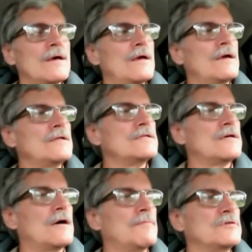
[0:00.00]
And
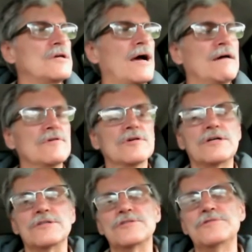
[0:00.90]
um, have a
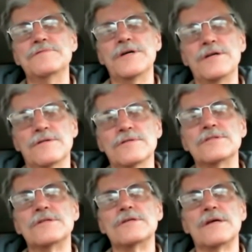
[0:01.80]
look at the two
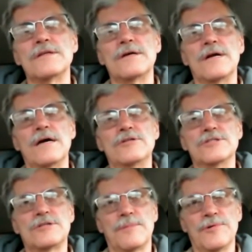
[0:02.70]
videos that, that, I
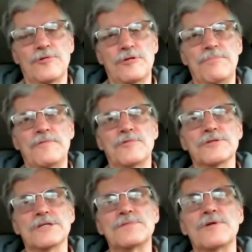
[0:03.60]
just uploaded
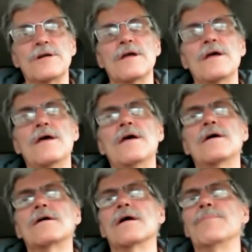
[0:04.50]
before this one
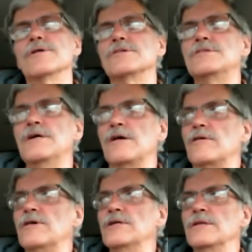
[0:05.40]
about the
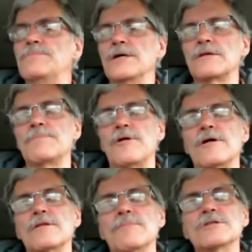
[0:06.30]
terror in the picnic
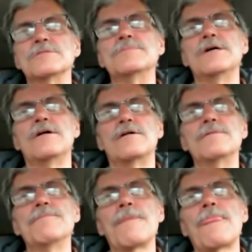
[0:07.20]
park, the Muslim
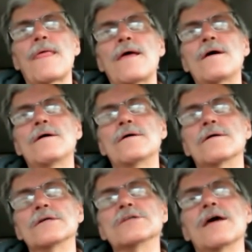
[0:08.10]
terror.
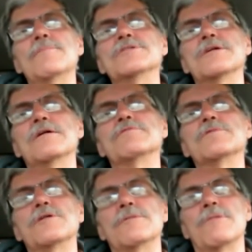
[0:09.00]
Islam is
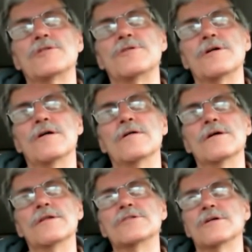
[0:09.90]
everywhere in Montreal,
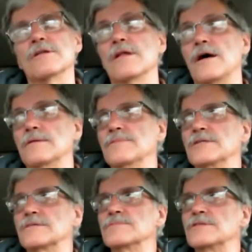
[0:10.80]
and there's a lot of
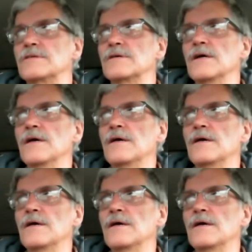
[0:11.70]
Muslims here.